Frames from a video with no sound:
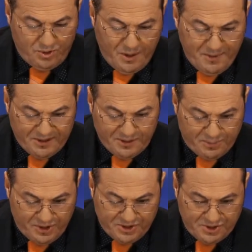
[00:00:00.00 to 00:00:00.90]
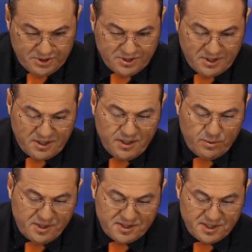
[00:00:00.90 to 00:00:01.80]
go back to the breach, Nons. The key
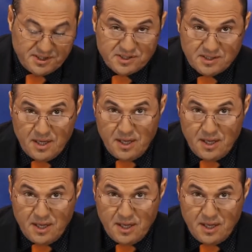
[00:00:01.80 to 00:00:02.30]
to it is this.